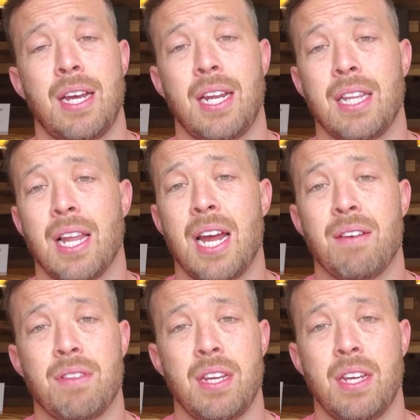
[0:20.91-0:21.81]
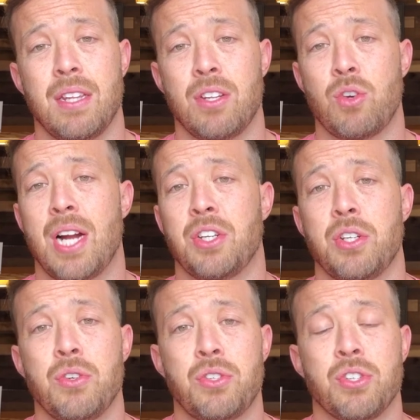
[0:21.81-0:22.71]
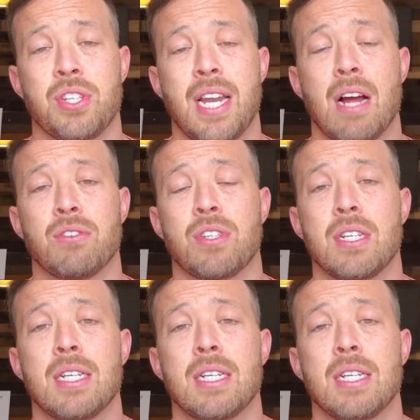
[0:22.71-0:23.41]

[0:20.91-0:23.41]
And in light of the tragic news just announced